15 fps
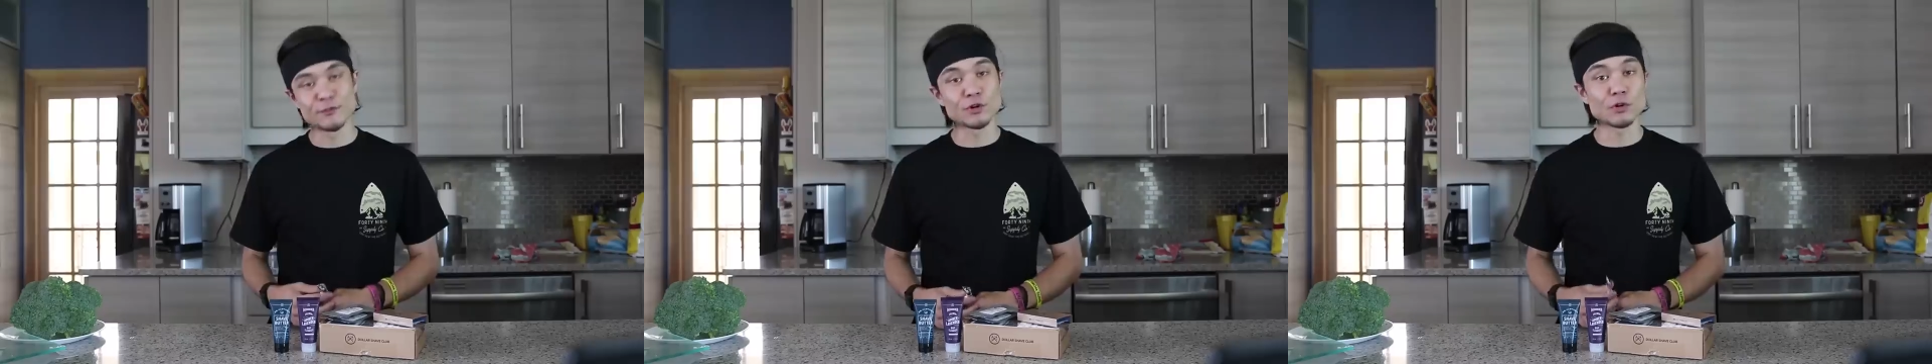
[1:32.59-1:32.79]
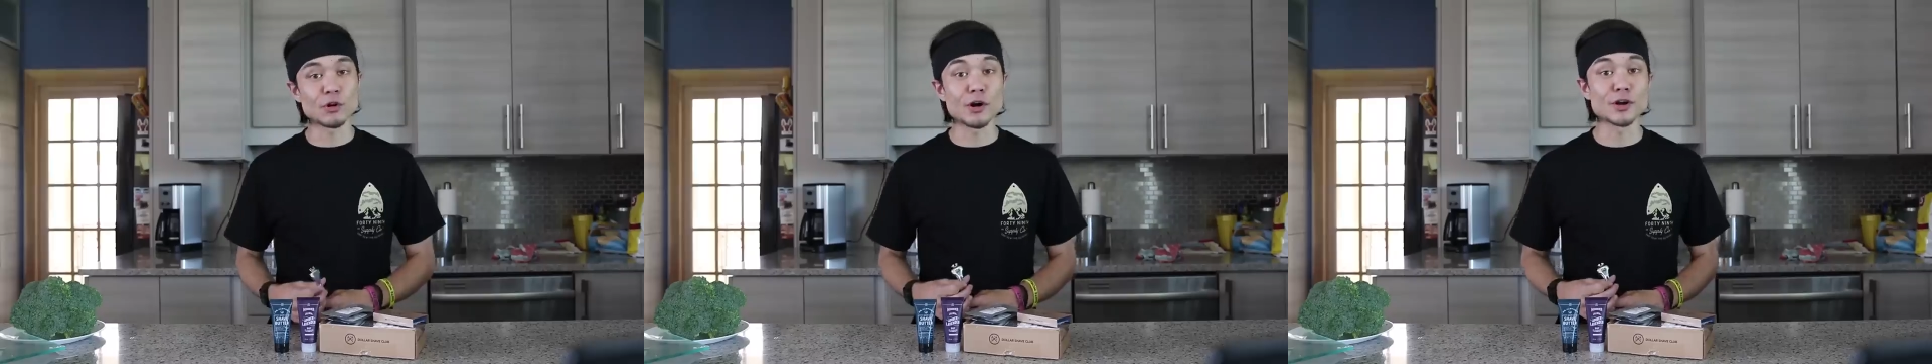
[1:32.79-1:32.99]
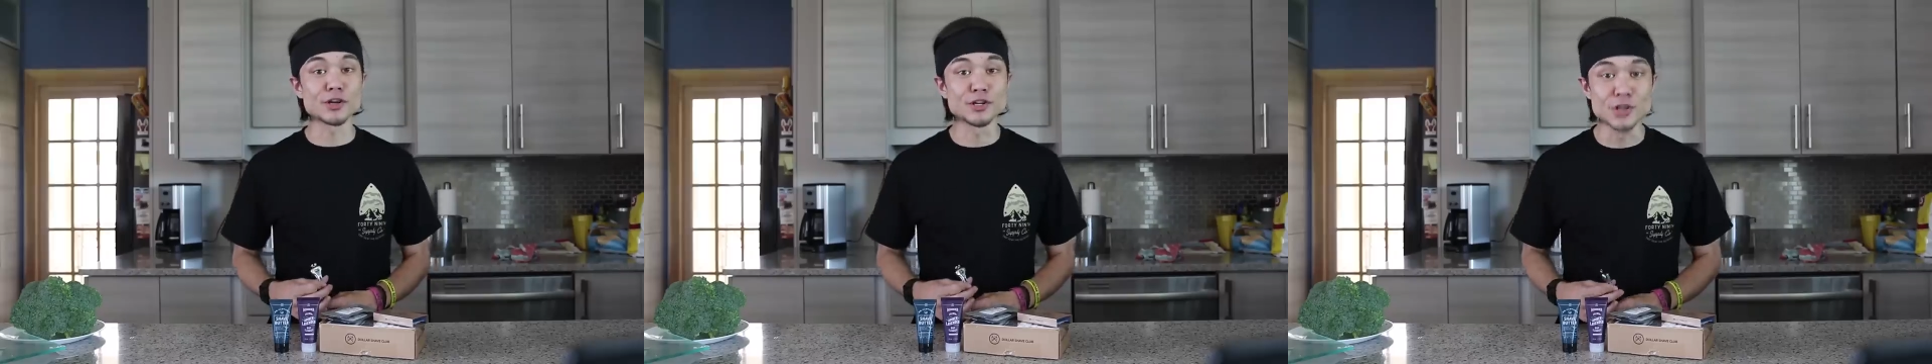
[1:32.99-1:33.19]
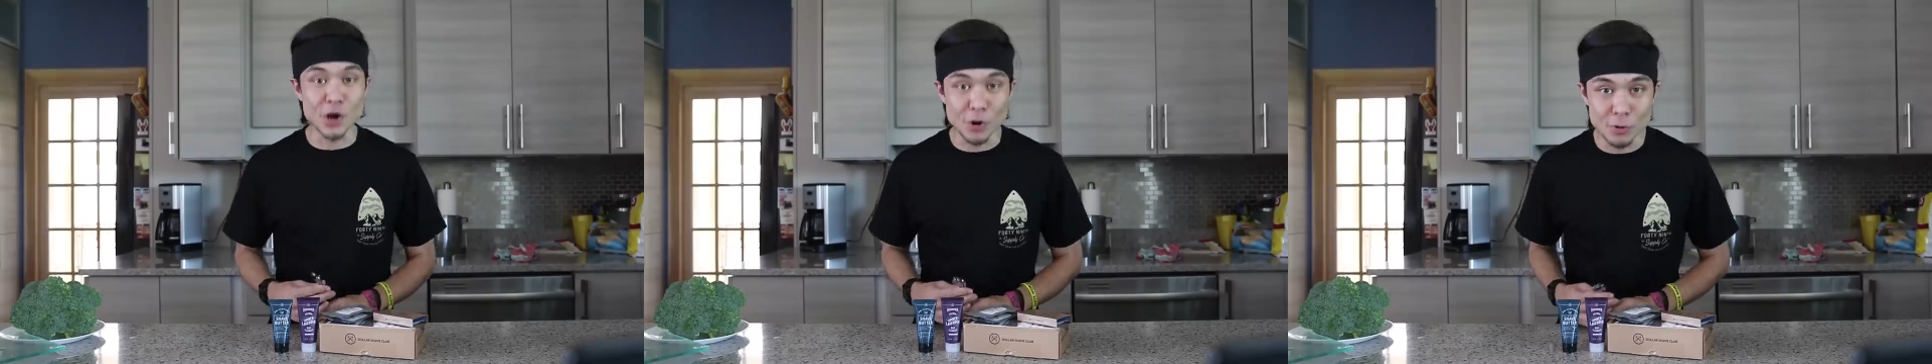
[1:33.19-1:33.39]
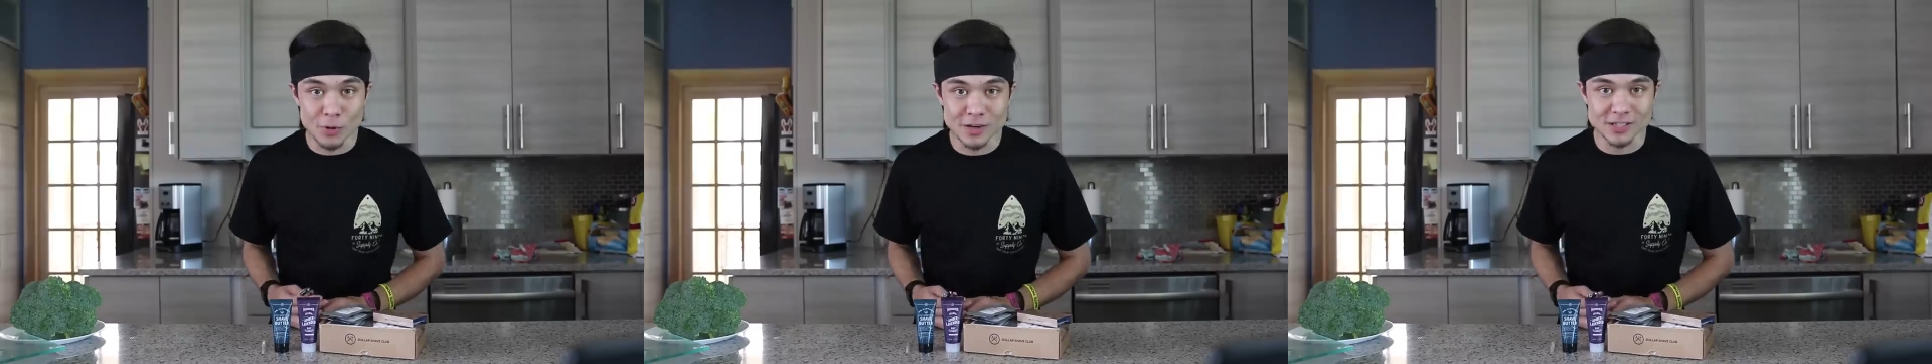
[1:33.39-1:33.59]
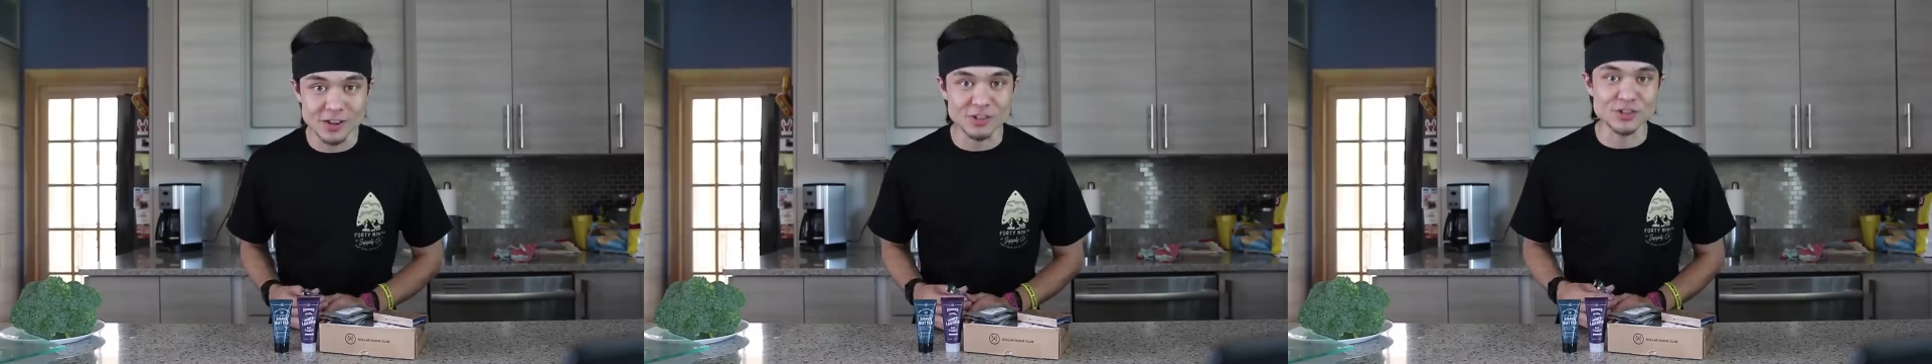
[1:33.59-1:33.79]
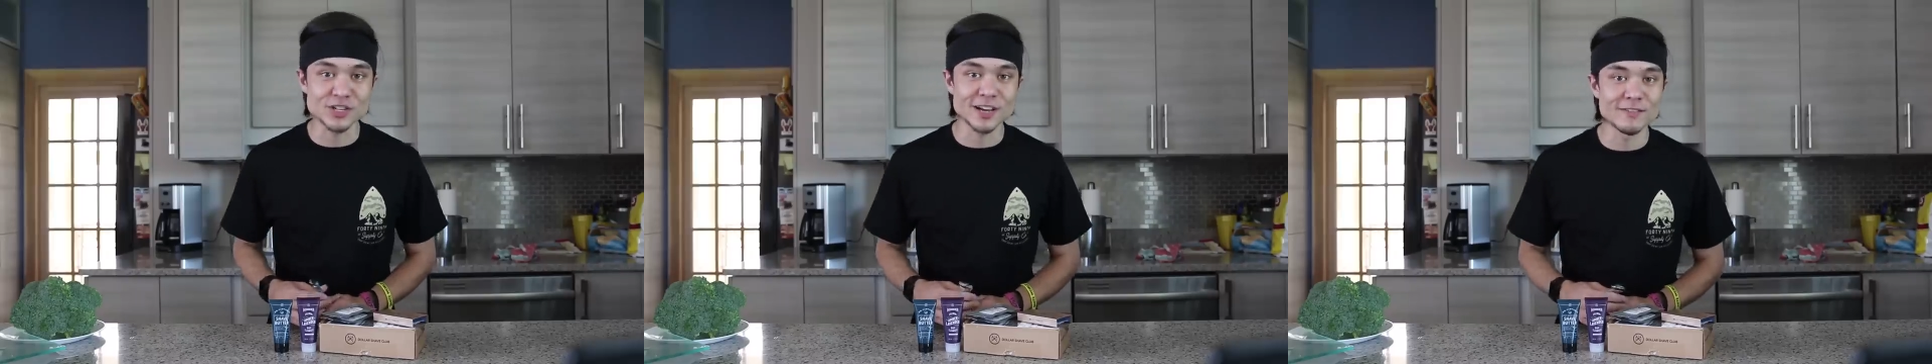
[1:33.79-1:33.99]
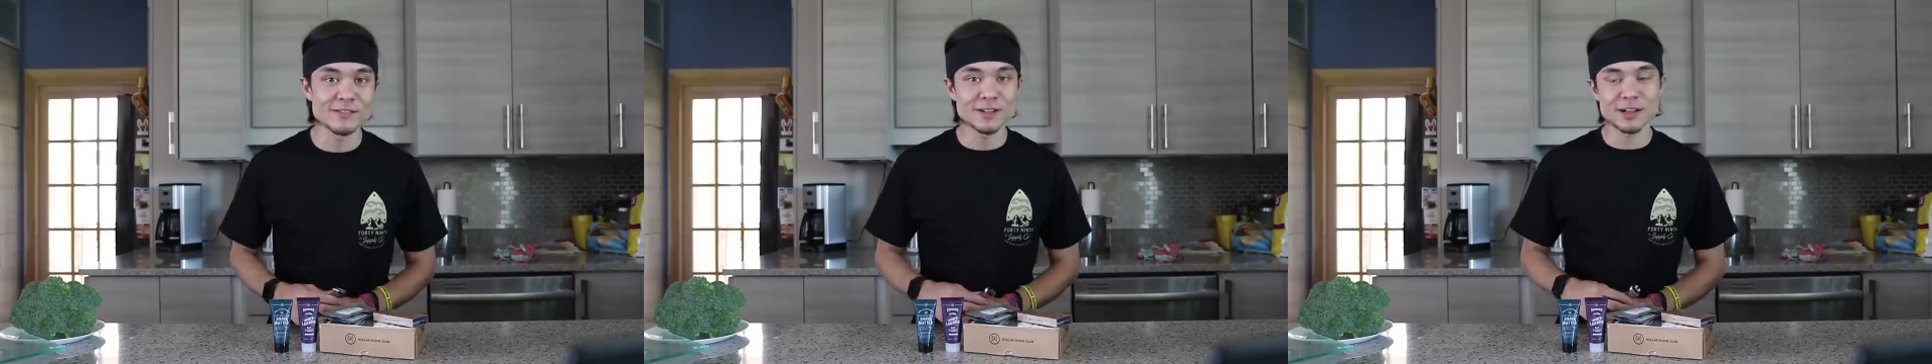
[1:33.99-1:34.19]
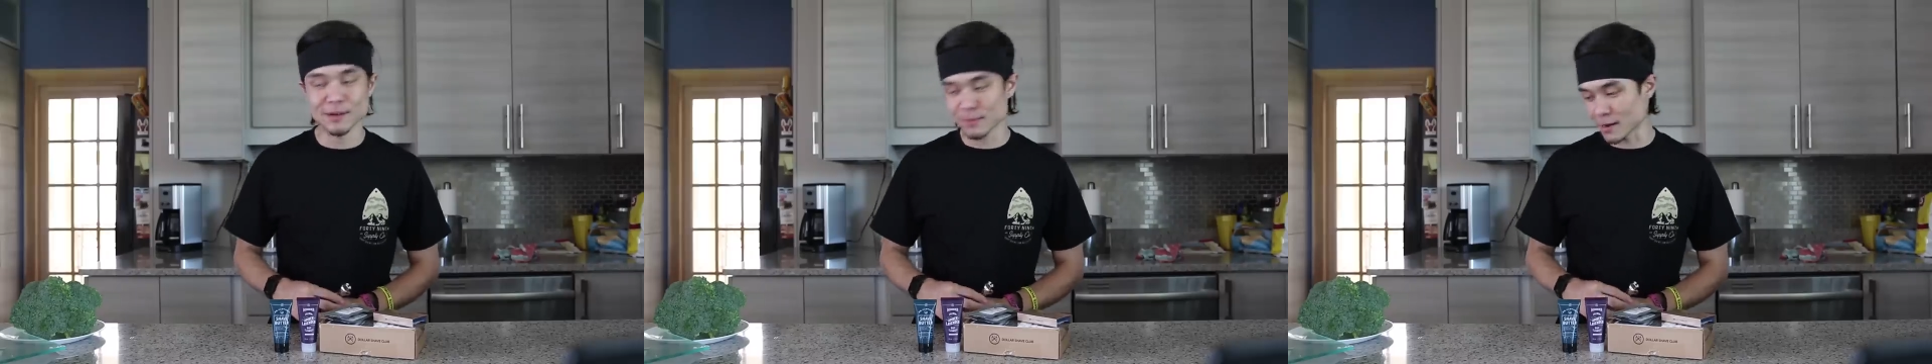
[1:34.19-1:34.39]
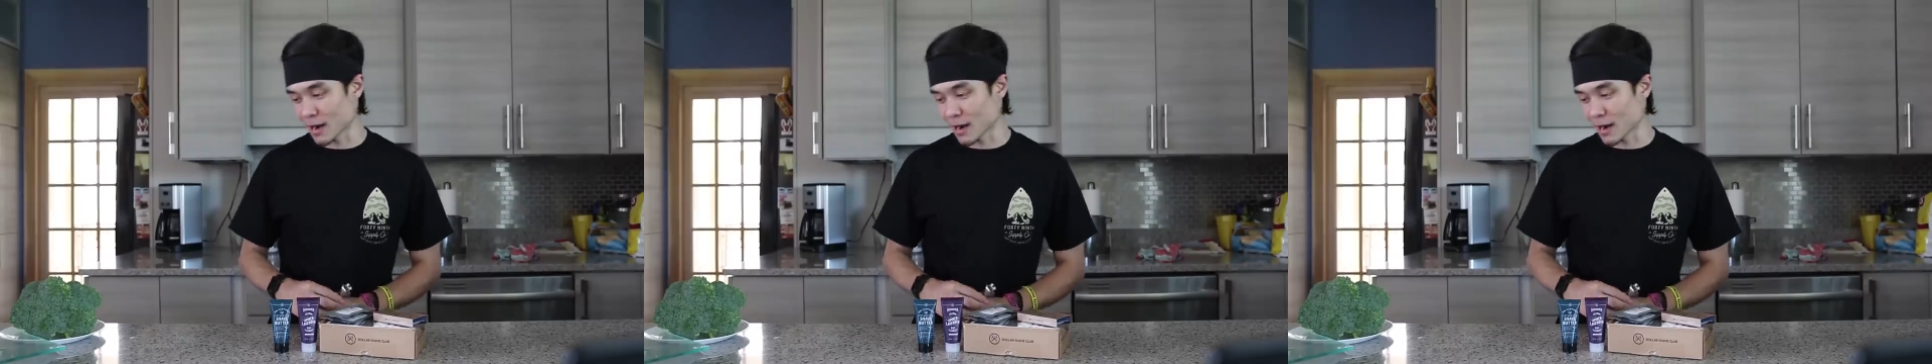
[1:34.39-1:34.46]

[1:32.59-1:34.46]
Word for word: If you don't already know Dollar Shave Club,